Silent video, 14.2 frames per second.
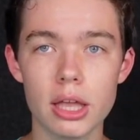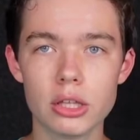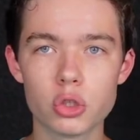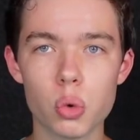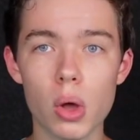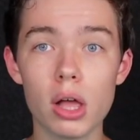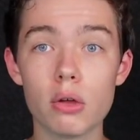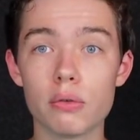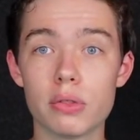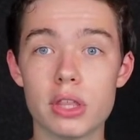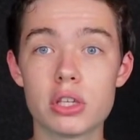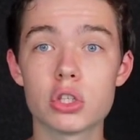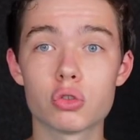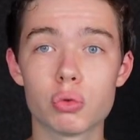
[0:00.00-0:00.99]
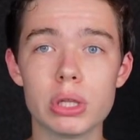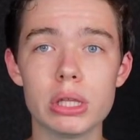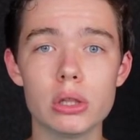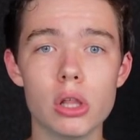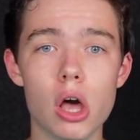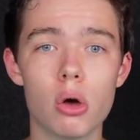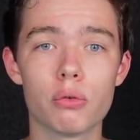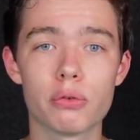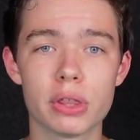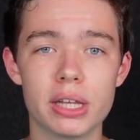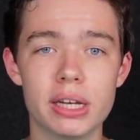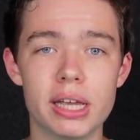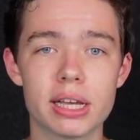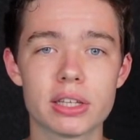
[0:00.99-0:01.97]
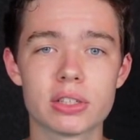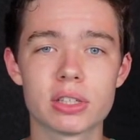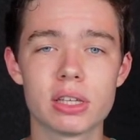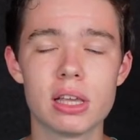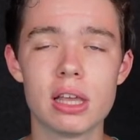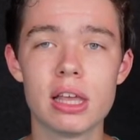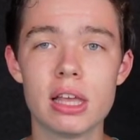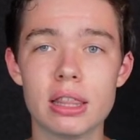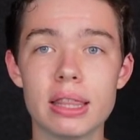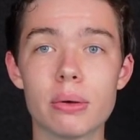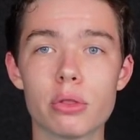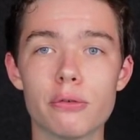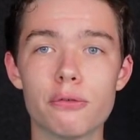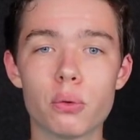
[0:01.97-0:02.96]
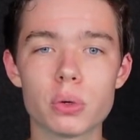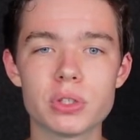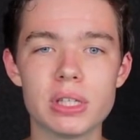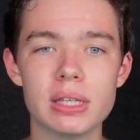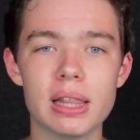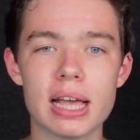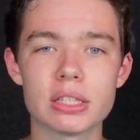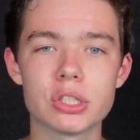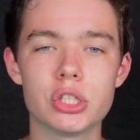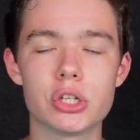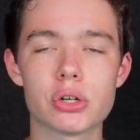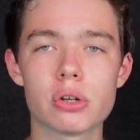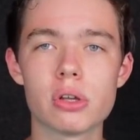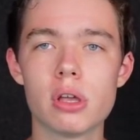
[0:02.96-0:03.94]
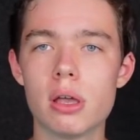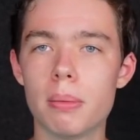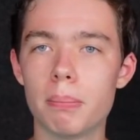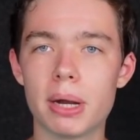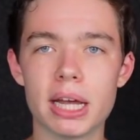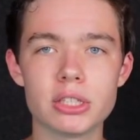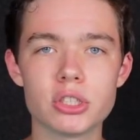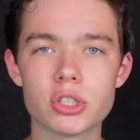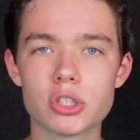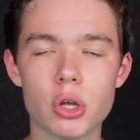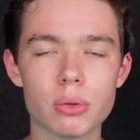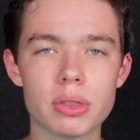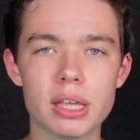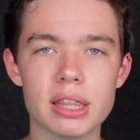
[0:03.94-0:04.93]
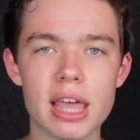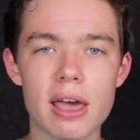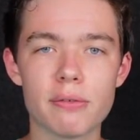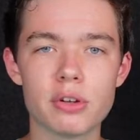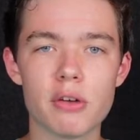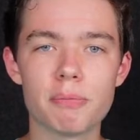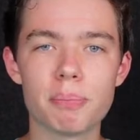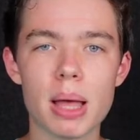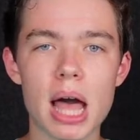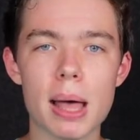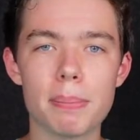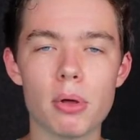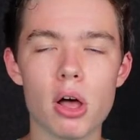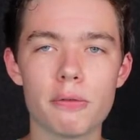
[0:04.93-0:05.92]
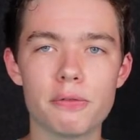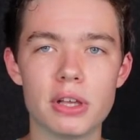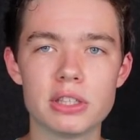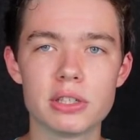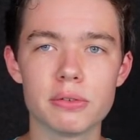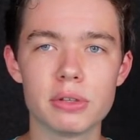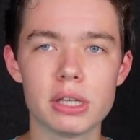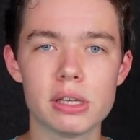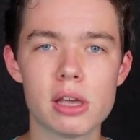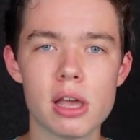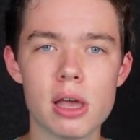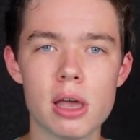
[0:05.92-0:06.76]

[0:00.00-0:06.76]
12, this is really low for the Knicks. They were the 4 seed last year, but I just don't think they have enough pop offensively.